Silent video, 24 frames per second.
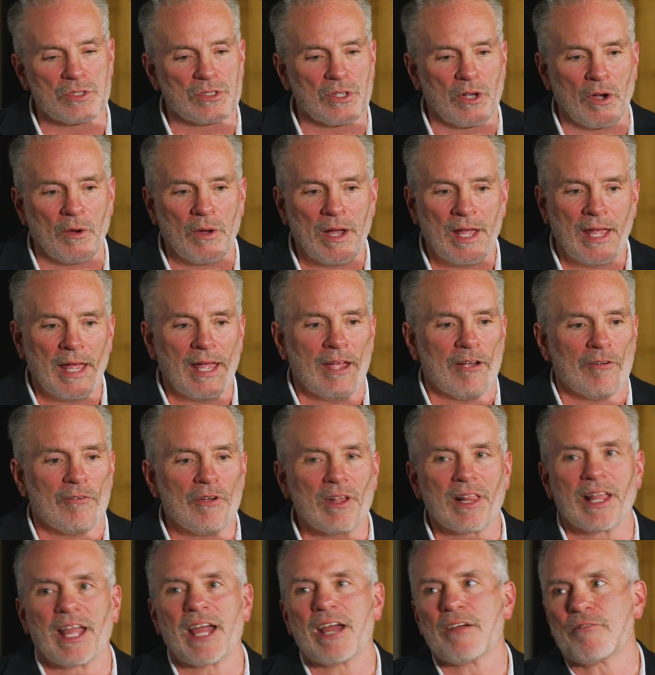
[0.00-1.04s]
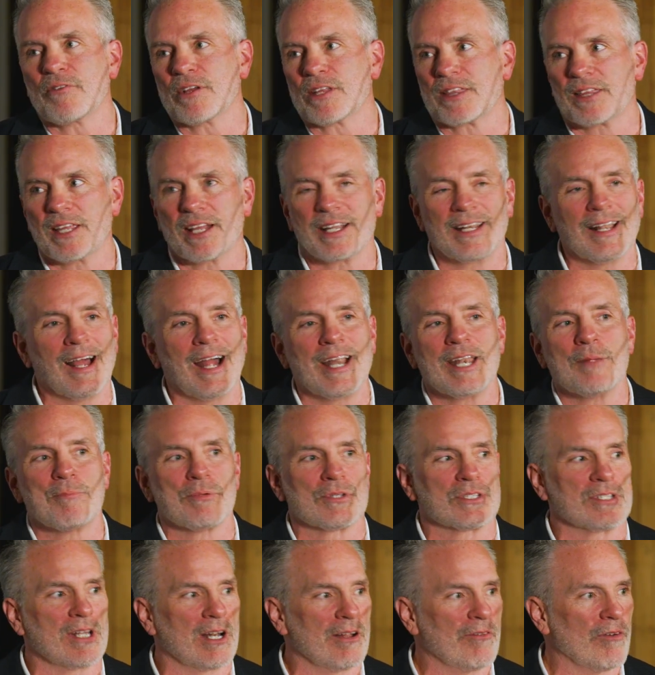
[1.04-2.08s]
So really everything,
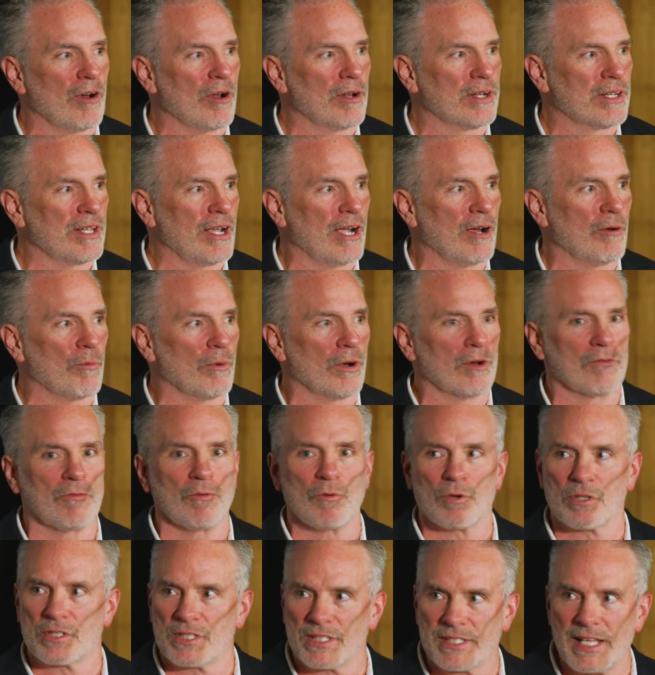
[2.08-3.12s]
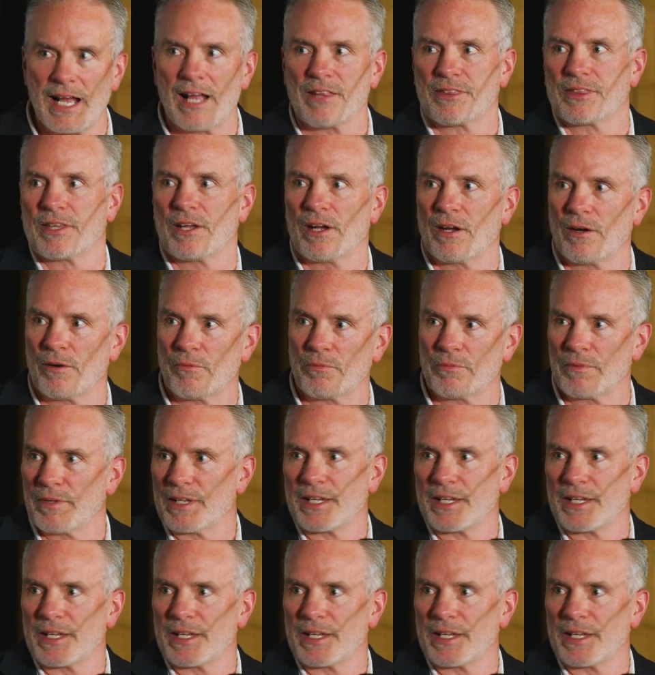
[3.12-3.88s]
90% of our entire workforce is out there